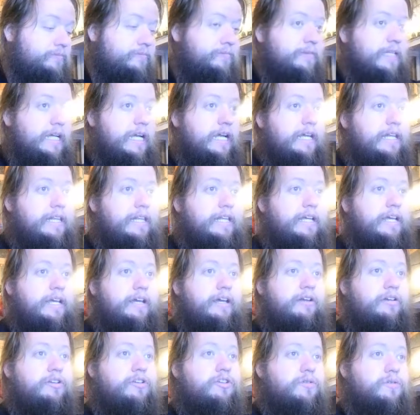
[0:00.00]
And
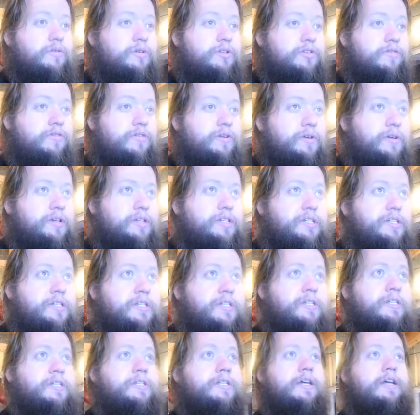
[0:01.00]
then towards
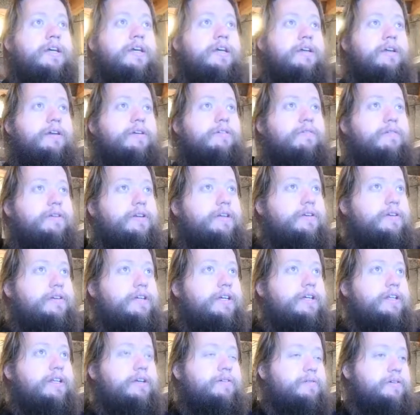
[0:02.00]
focuses, when you're
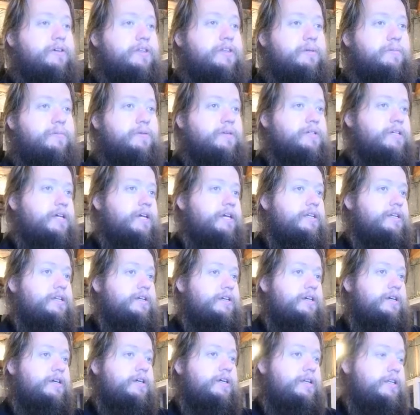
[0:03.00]
dealing with the
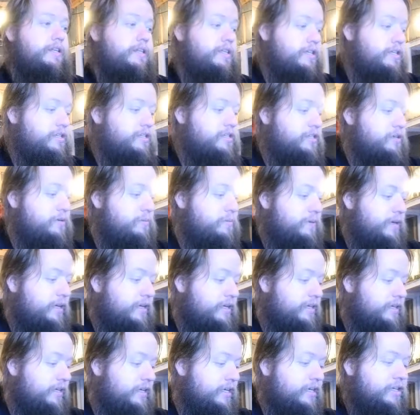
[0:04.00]
protector, the two big
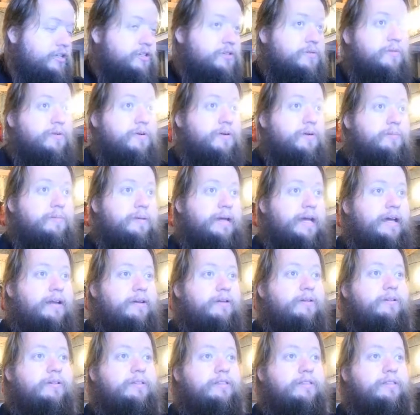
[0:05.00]
things were battle